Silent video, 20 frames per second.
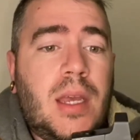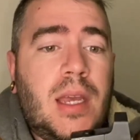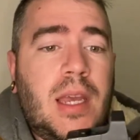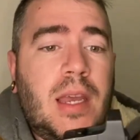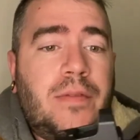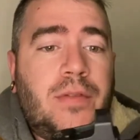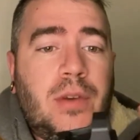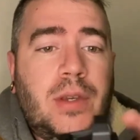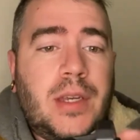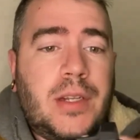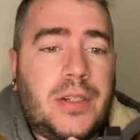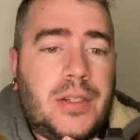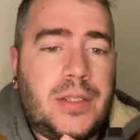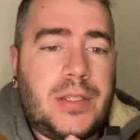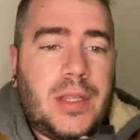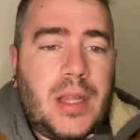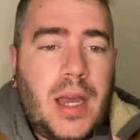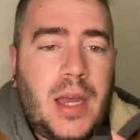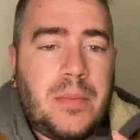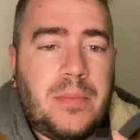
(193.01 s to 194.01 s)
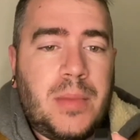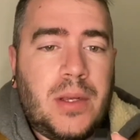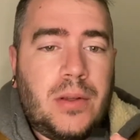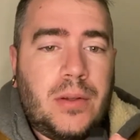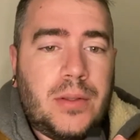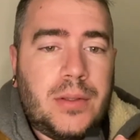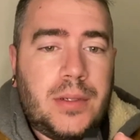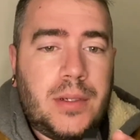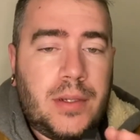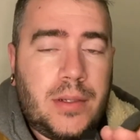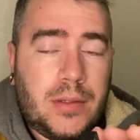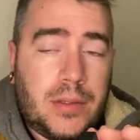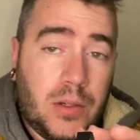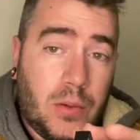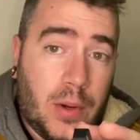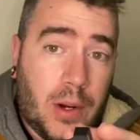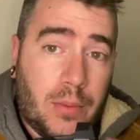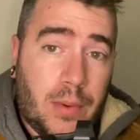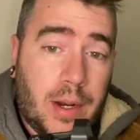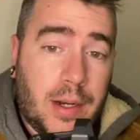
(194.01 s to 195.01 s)
If you get your slide milled
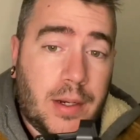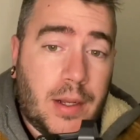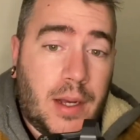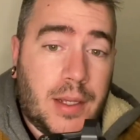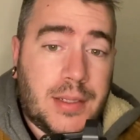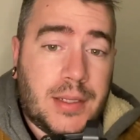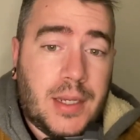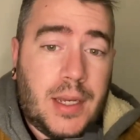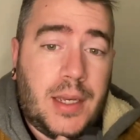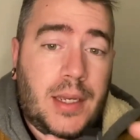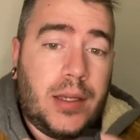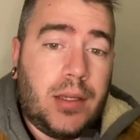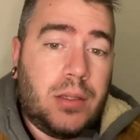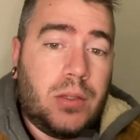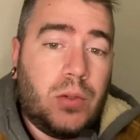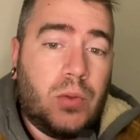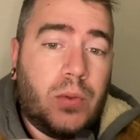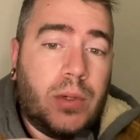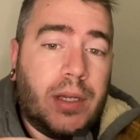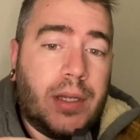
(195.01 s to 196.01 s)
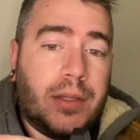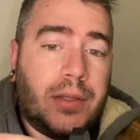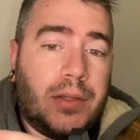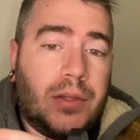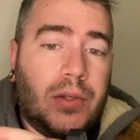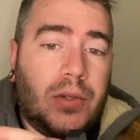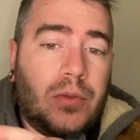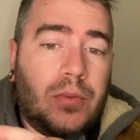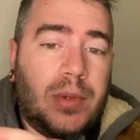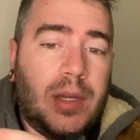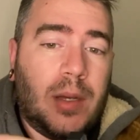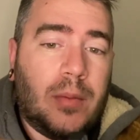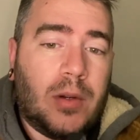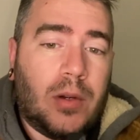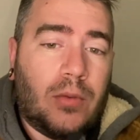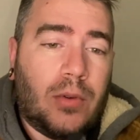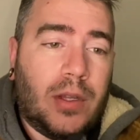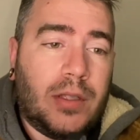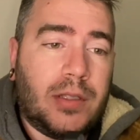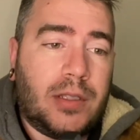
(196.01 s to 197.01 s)
to a red dot sight, you get to be able to
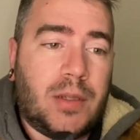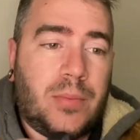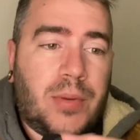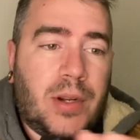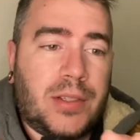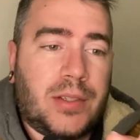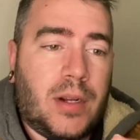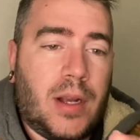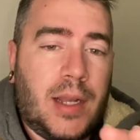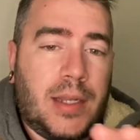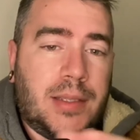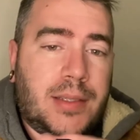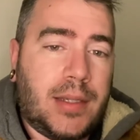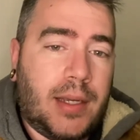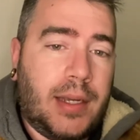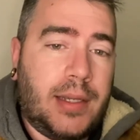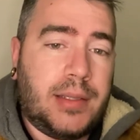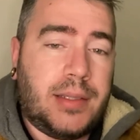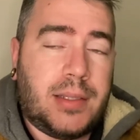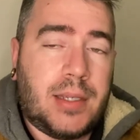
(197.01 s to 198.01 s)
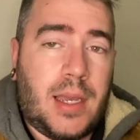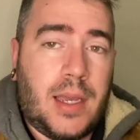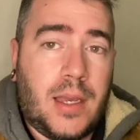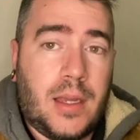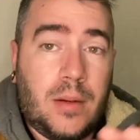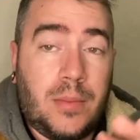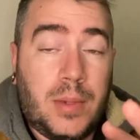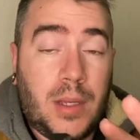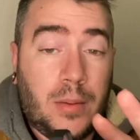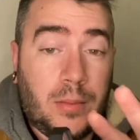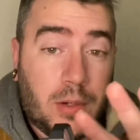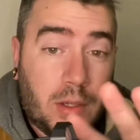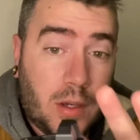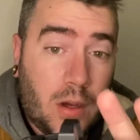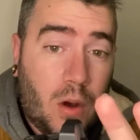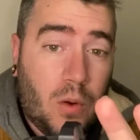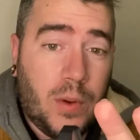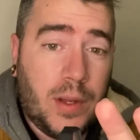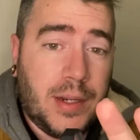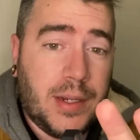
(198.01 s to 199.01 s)
run suppressor height sights and be able to
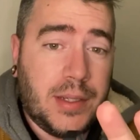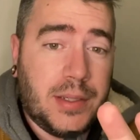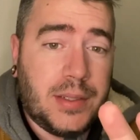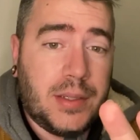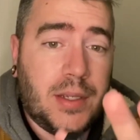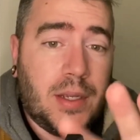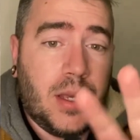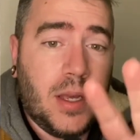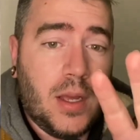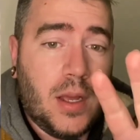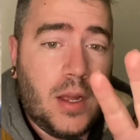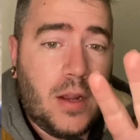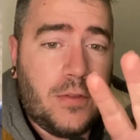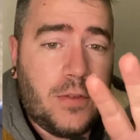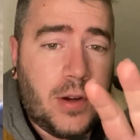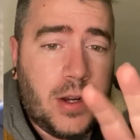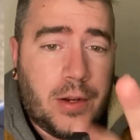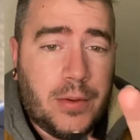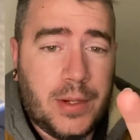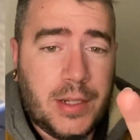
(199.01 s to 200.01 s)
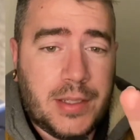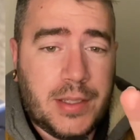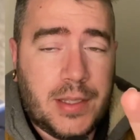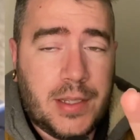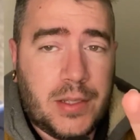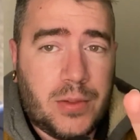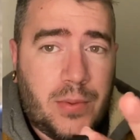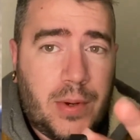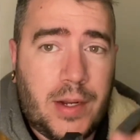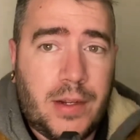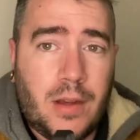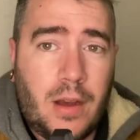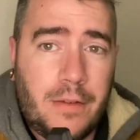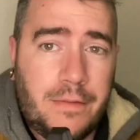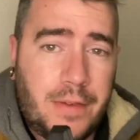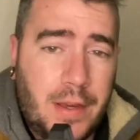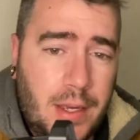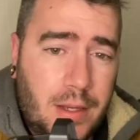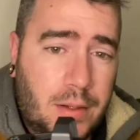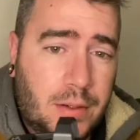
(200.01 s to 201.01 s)
co-witness. For any reason this red dot
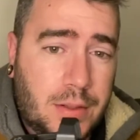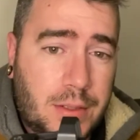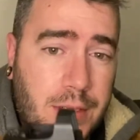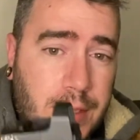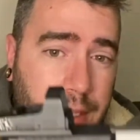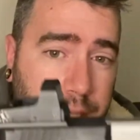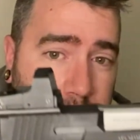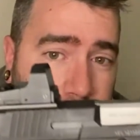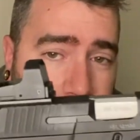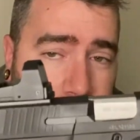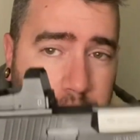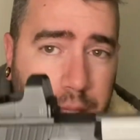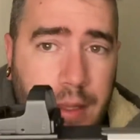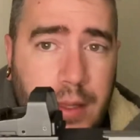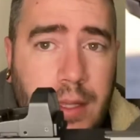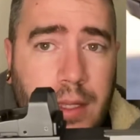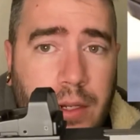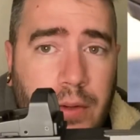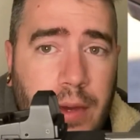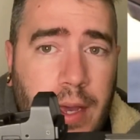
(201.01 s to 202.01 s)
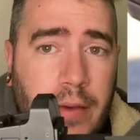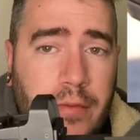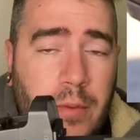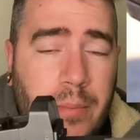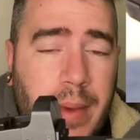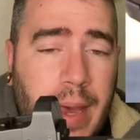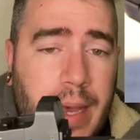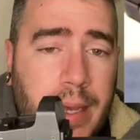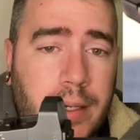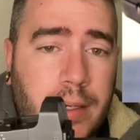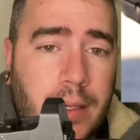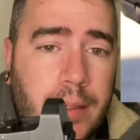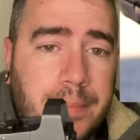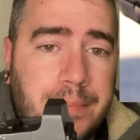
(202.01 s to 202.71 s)
fails, then you have a backup.